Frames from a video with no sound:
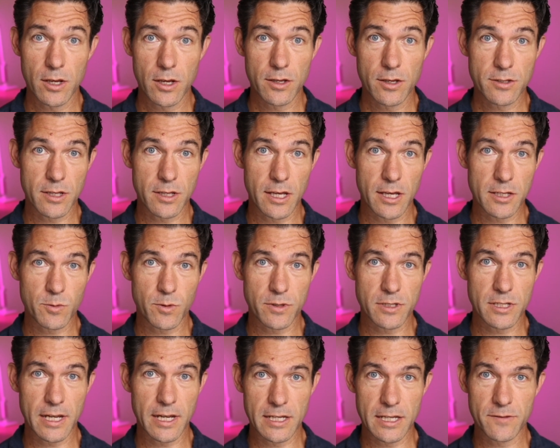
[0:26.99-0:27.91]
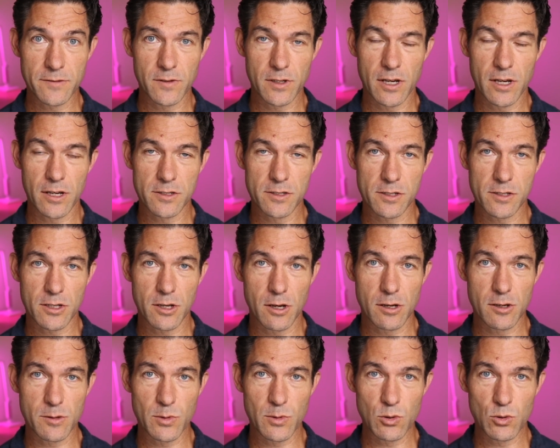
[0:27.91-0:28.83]
So that's what today's video is
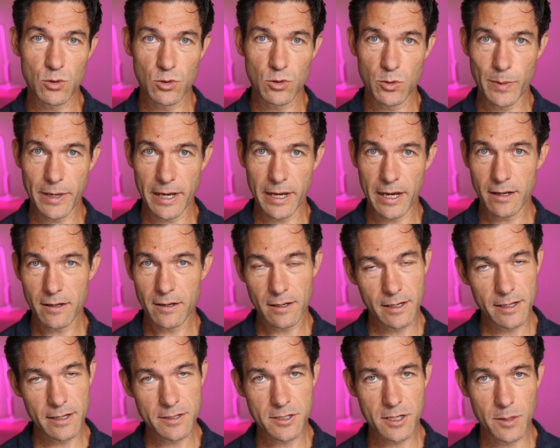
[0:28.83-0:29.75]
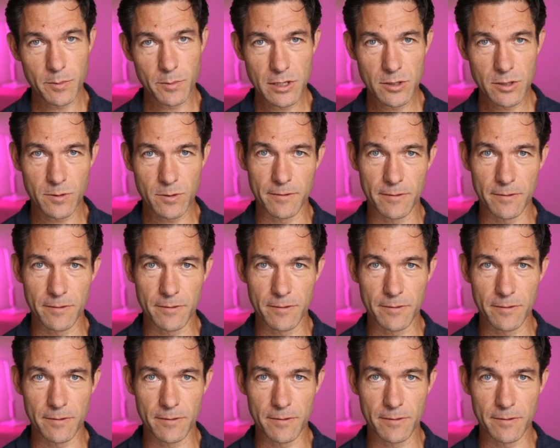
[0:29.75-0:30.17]
going to be all about. Let's jump into